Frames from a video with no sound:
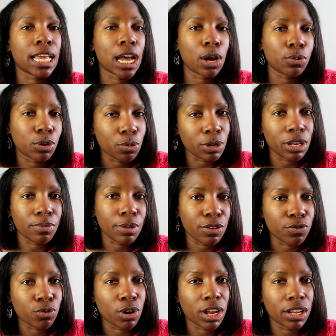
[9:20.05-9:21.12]
downloaded
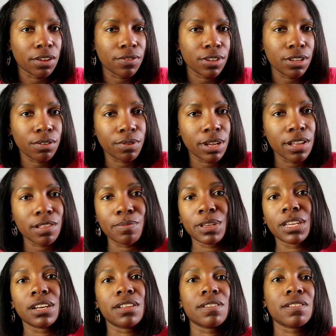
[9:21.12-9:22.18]
before I left the US,
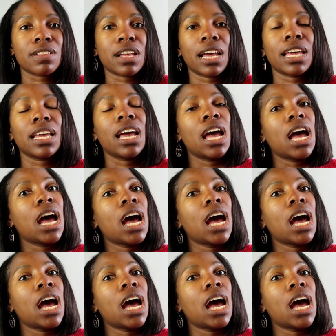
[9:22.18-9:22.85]
because it's like,